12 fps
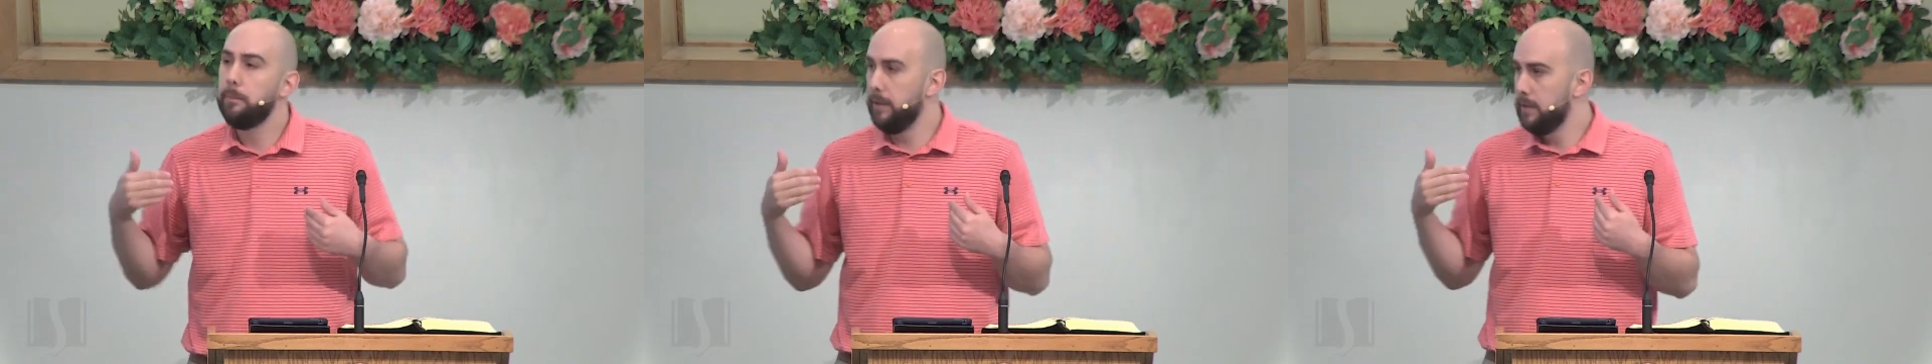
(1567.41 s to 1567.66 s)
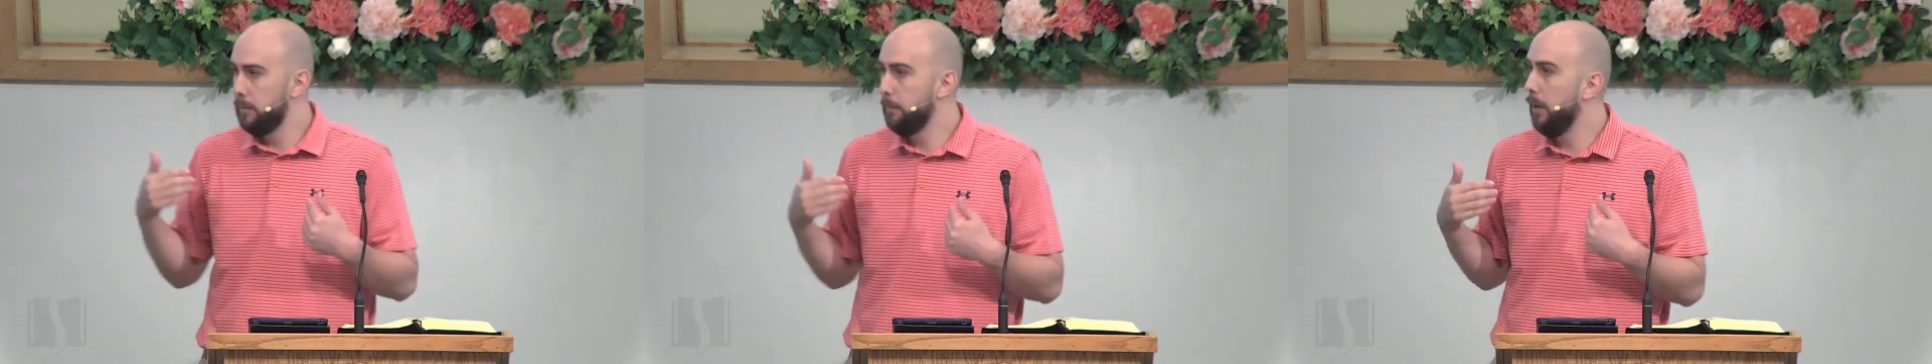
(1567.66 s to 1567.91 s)
but
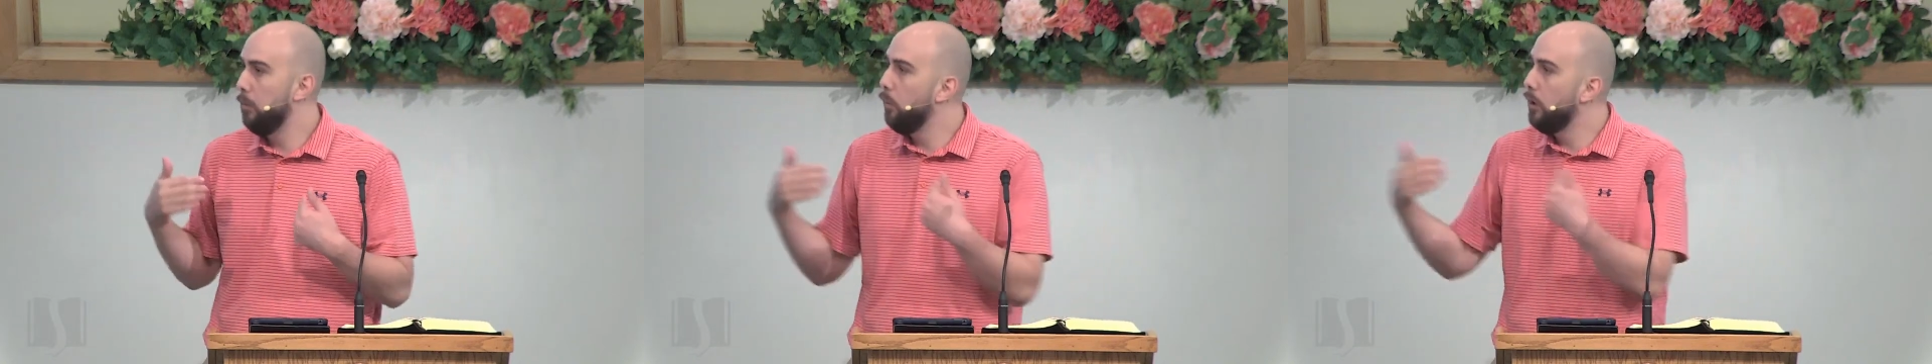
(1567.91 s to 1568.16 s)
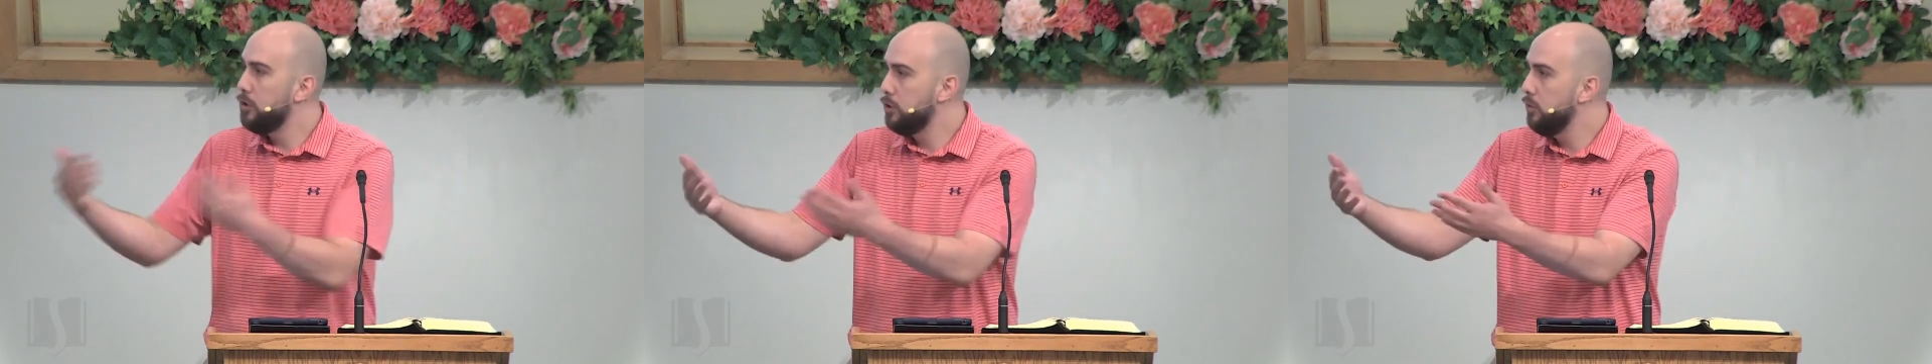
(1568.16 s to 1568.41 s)
it's about
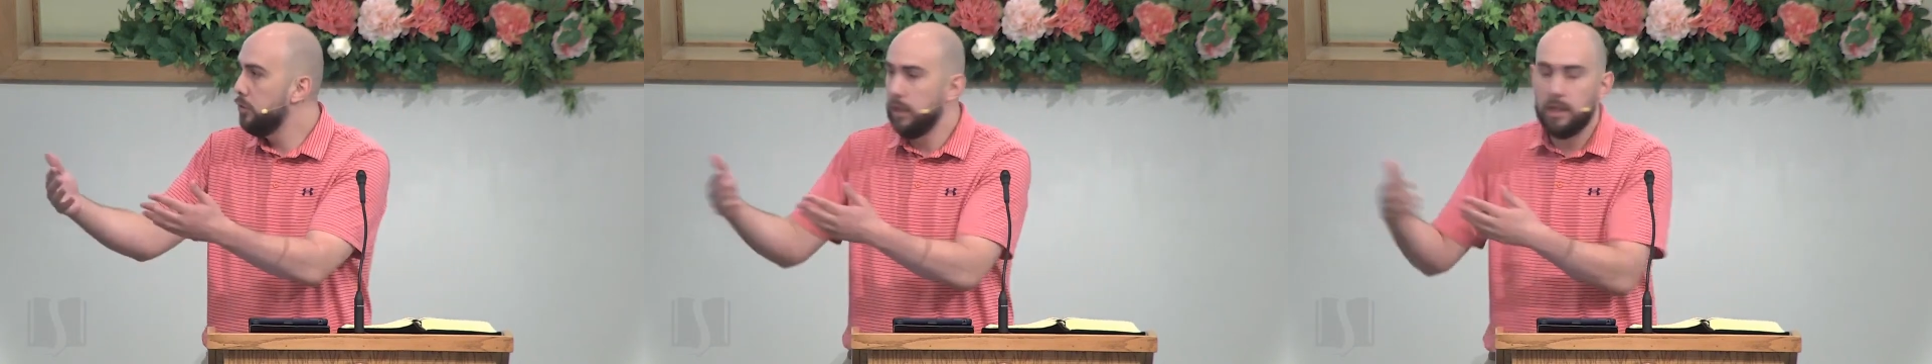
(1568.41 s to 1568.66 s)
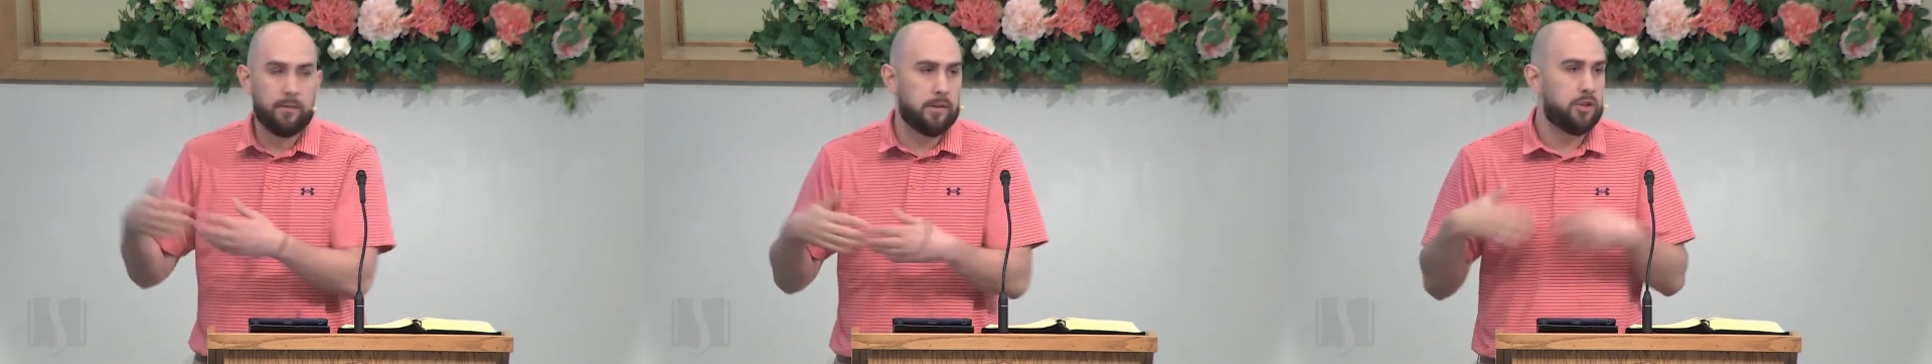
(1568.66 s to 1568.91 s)
what you
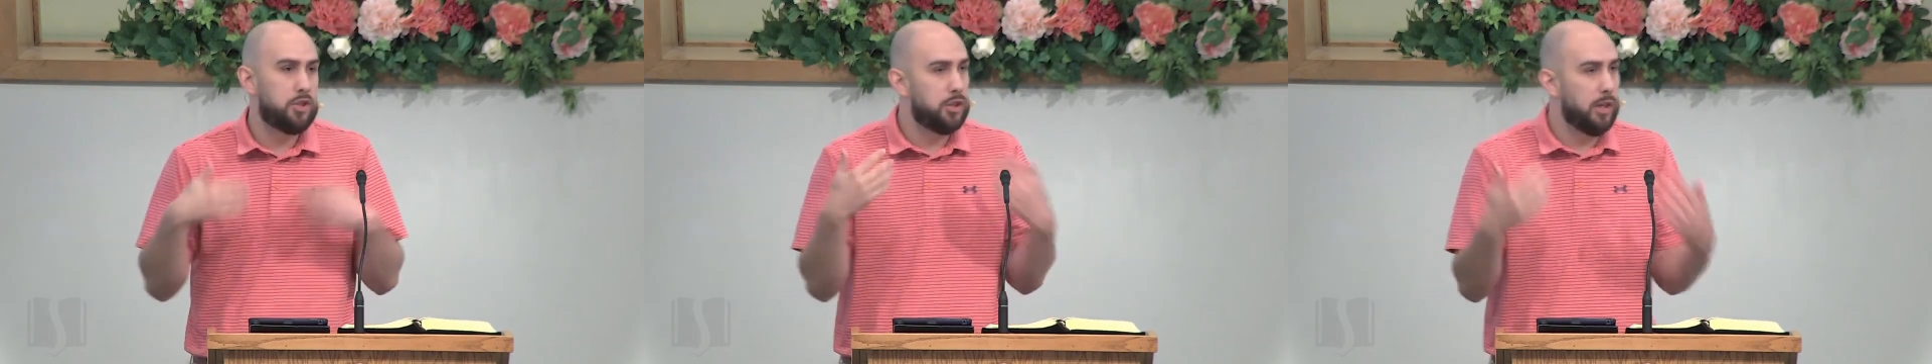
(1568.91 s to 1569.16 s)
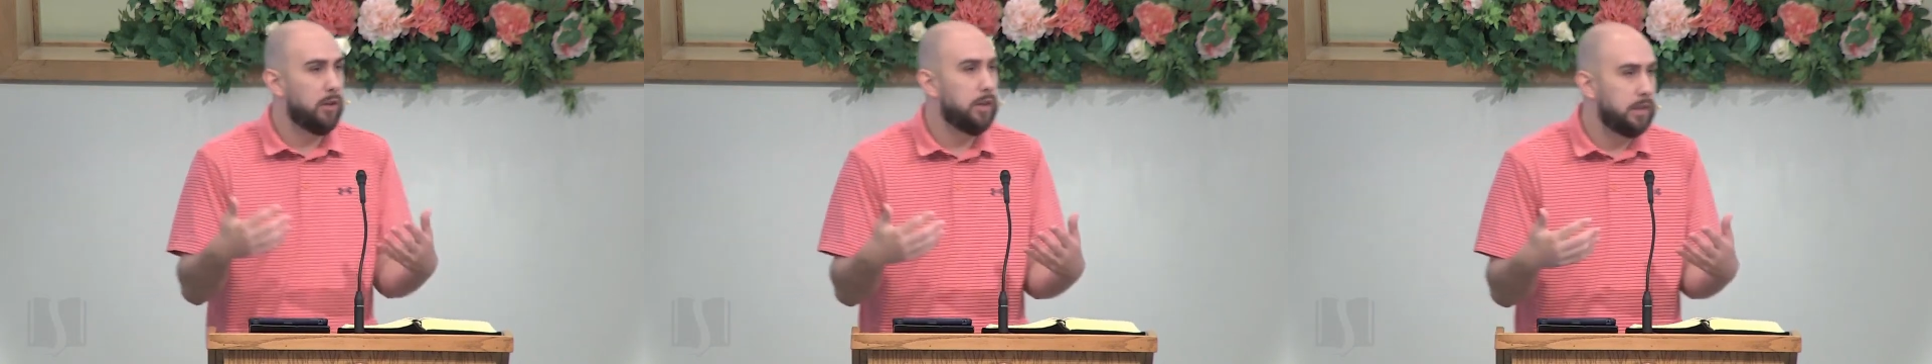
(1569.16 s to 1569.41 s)
give and
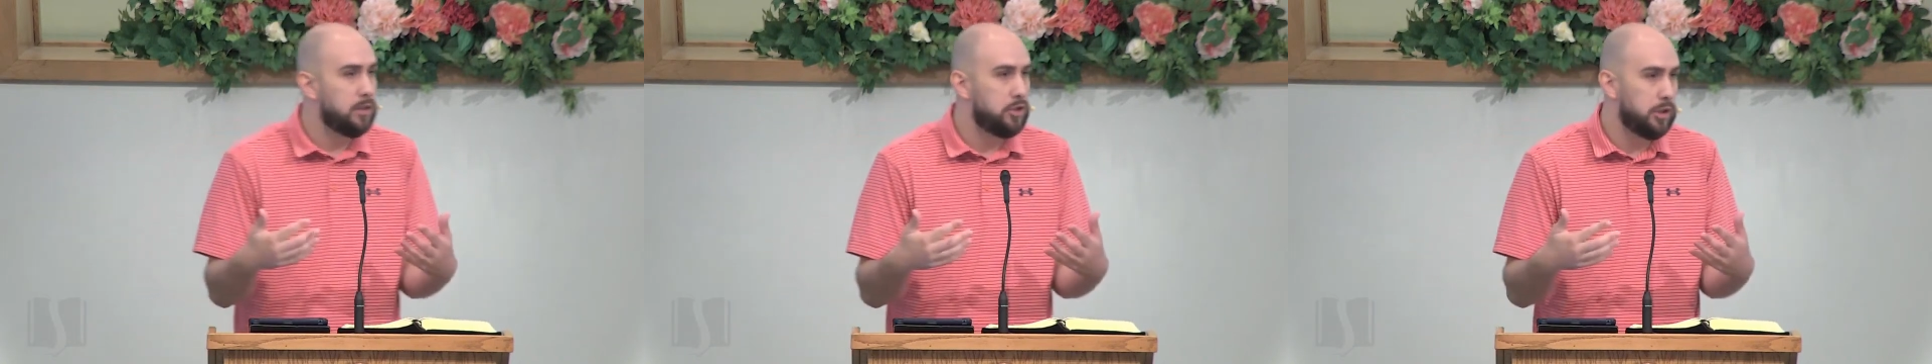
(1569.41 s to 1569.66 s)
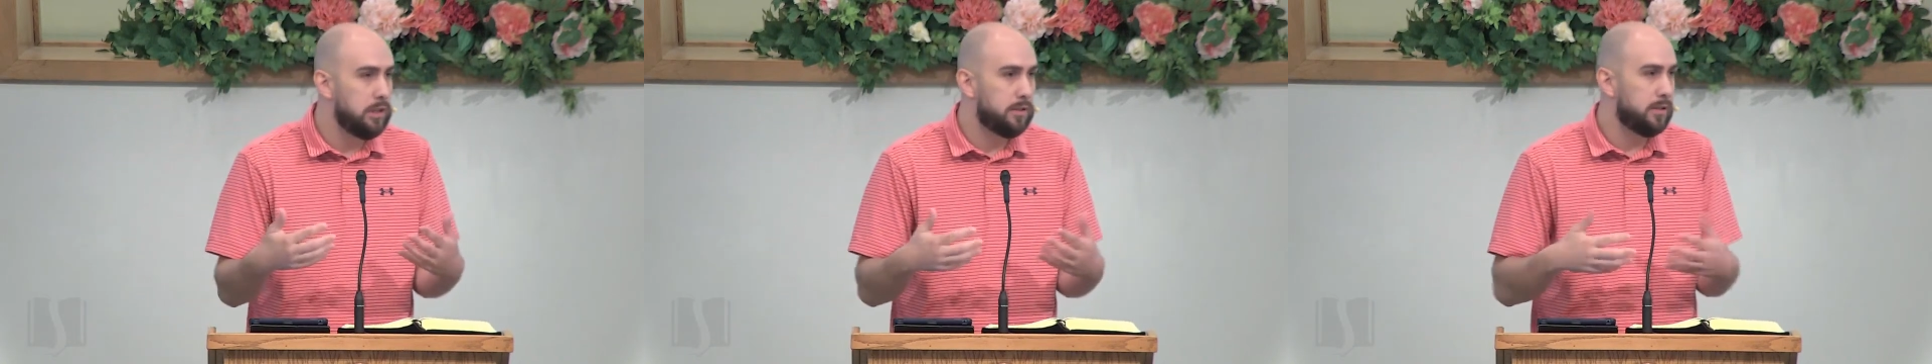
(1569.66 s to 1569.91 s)
sharing in
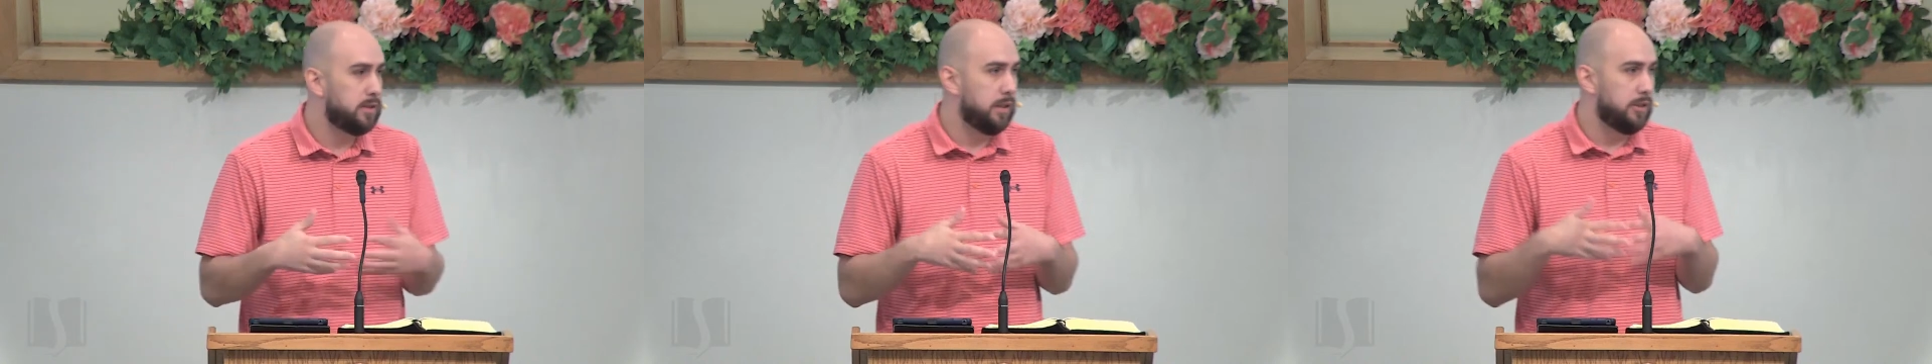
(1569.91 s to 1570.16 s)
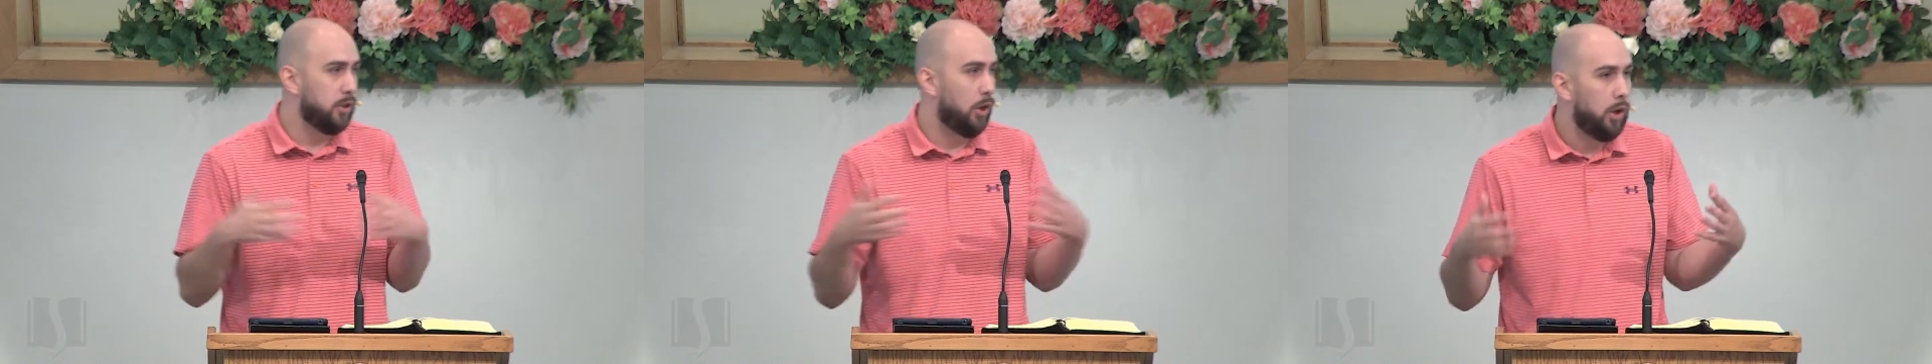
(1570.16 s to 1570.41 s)
Jesus and
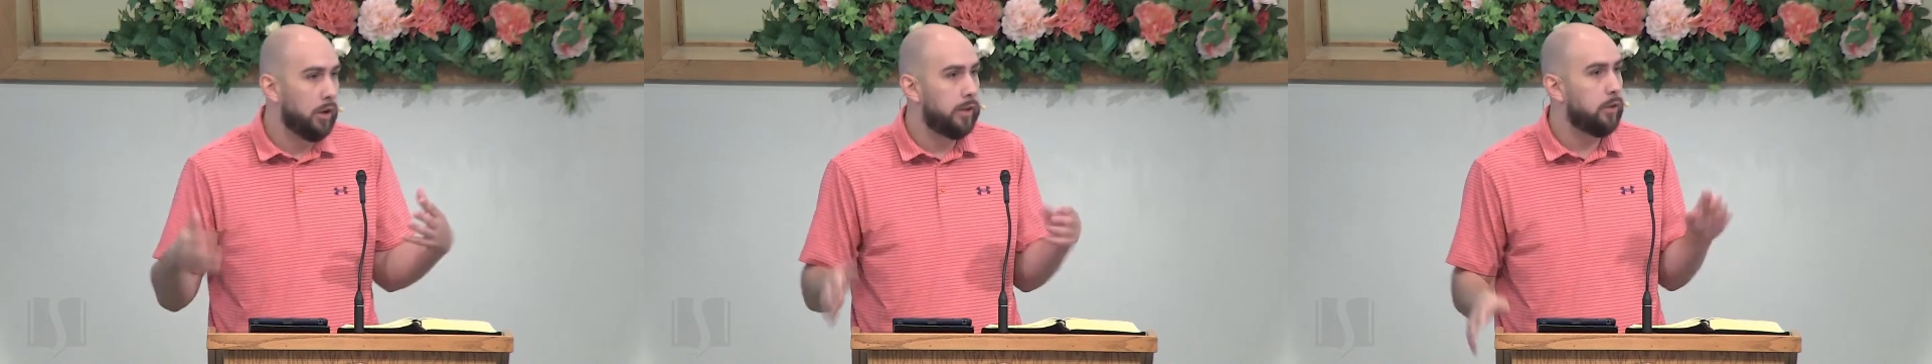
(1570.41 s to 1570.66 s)
it's all in?